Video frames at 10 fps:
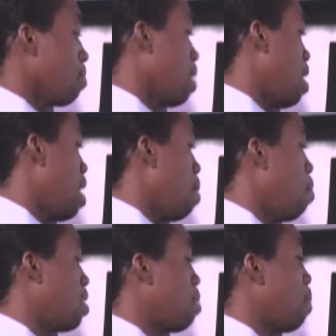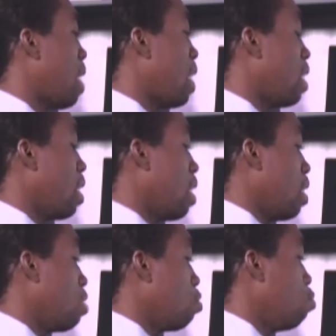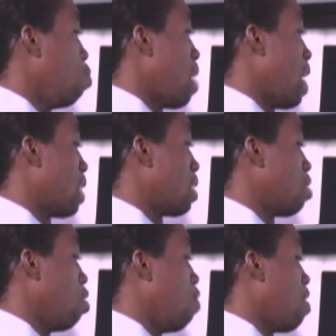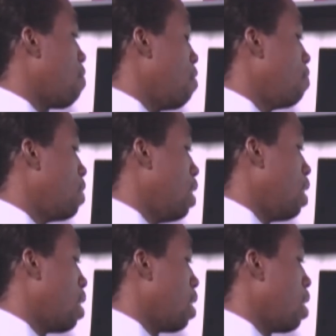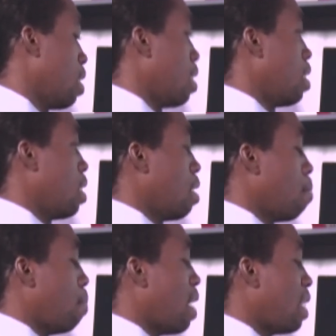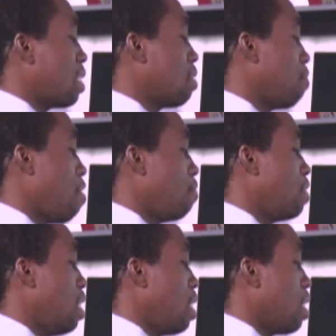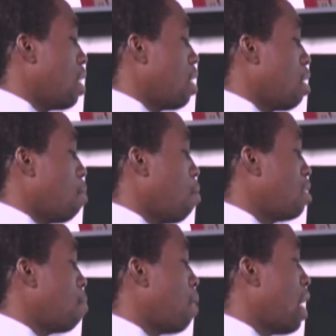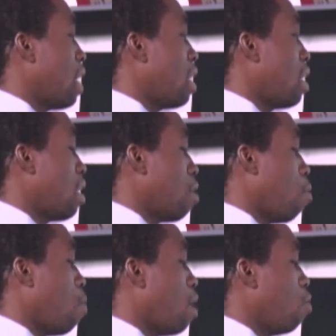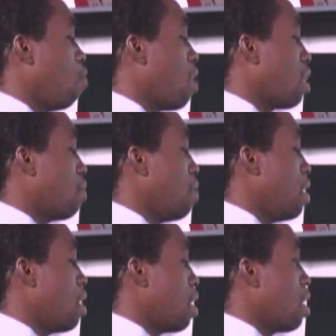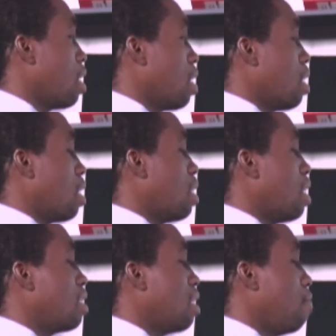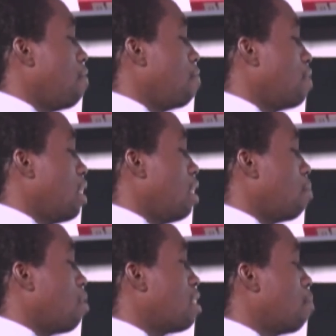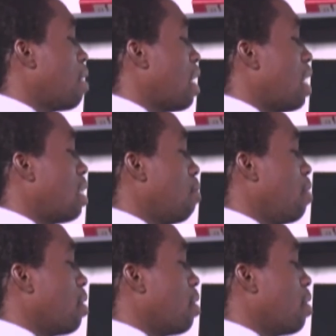multiplying 2x over 15 plus 15 multiplying 1 over 3, then the same 15 multiplying the 3.